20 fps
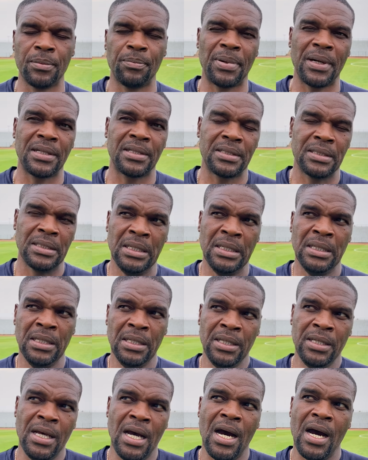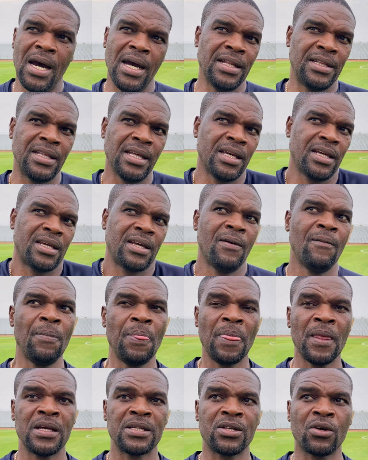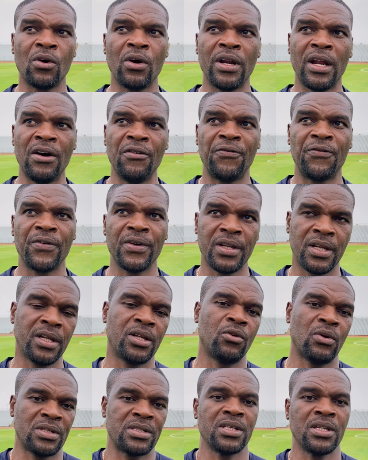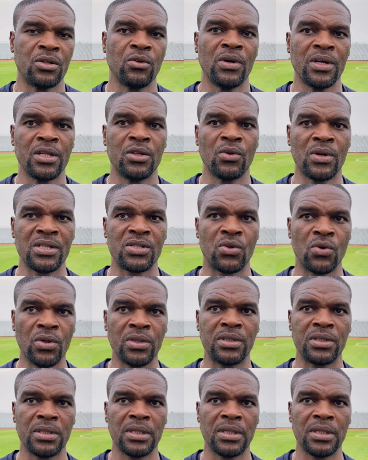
But yeah, I think second half it was good.